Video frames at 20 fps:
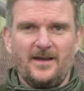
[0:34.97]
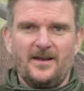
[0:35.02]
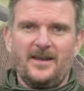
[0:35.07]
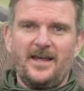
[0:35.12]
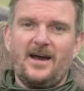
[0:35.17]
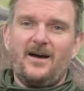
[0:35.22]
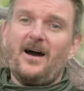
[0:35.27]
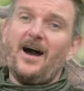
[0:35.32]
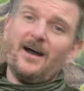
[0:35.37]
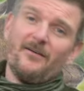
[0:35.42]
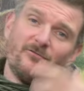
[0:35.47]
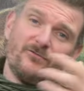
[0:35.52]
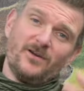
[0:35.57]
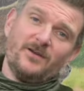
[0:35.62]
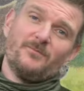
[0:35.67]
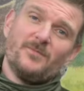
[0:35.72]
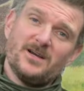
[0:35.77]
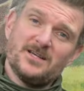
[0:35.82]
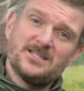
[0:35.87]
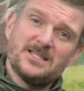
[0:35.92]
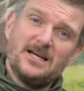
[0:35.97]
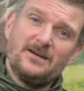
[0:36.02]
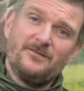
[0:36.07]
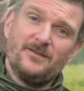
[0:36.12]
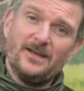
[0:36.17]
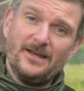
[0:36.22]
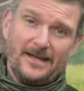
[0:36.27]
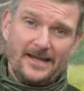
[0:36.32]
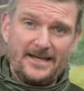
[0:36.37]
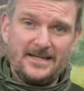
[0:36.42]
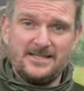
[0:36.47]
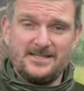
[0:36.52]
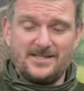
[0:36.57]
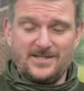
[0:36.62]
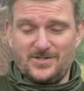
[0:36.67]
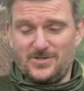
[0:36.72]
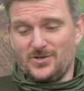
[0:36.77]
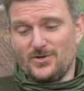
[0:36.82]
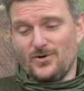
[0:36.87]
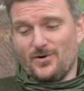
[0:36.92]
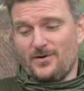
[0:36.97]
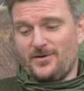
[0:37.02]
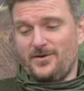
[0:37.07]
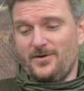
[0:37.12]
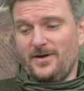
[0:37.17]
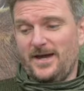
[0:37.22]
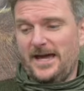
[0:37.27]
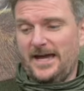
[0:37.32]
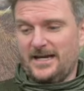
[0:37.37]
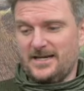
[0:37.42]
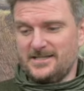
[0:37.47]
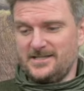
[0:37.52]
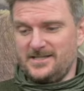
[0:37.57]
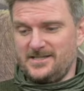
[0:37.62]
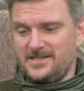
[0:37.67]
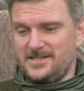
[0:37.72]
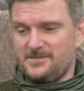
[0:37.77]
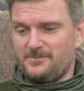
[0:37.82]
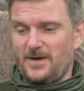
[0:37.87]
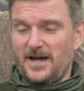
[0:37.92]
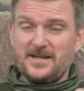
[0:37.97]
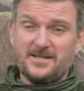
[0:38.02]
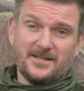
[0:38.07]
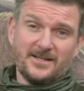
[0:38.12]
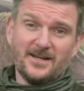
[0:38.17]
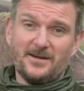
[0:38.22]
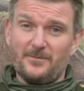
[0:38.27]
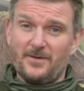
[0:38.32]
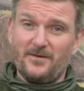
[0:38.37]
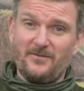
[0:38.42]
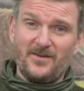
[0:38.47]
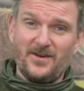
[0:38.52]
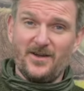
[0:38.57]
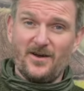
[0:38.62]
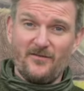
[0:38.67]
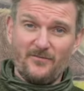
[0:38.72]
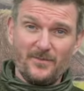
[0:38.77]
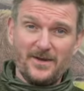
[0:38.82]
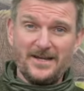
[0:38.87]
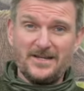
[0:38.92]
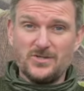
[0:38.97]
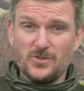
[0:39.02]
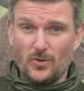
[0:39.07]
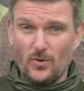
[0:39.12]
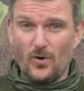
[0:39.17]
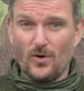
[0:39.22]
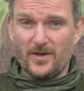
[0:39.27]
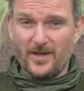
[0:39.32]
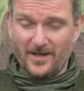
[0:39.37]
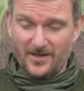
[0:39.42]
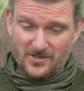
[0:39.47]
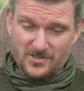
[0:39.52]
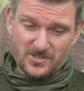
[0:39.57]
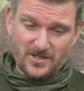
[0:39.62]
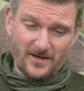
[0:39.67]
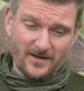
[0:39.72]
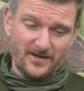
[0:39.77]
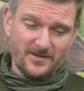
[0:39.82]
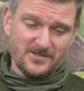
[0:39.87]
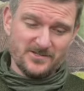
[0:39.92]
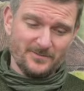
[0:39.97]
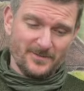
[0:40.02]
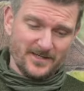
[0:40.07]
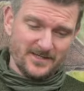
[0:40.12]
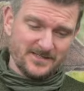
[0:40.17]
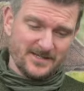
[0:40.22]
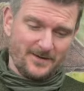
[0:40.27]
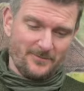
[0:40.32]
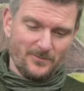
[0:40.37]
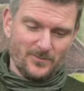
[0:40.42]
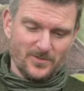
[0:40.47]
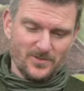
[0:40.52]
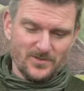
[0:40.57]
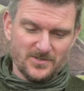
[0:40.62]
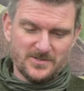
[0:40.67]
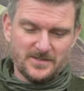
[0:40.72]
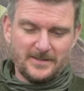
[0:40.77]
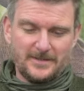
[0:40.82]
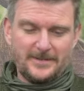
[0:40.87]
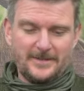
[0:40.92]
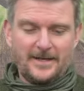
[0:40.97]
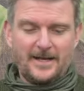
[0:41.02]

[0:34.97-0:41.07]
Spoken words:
Now, I've written myself a list to talk through here because this is basically going to be a video of me talking and showing you some examples,